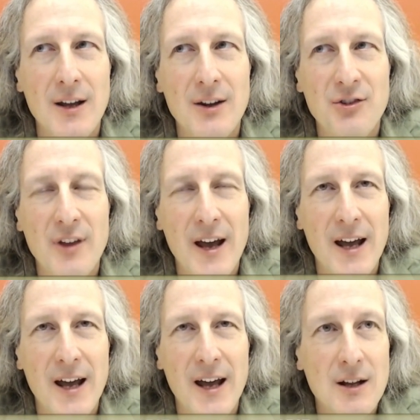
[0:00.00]
is
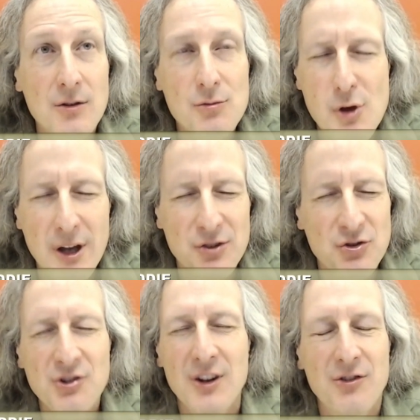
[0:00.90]
that it, it it
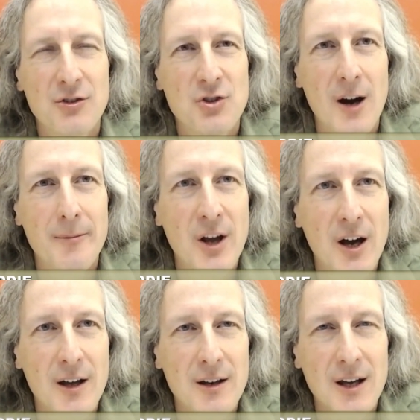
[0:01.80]
just gets the job
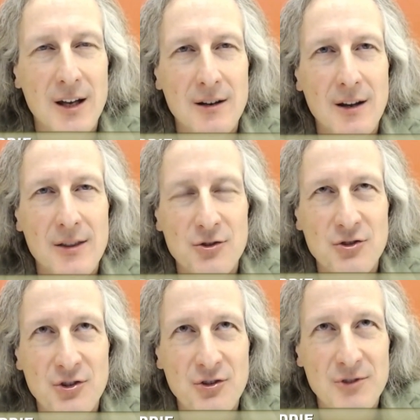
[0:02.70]
done and and there's
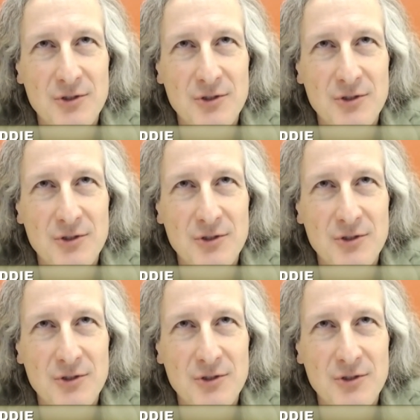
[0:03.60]
just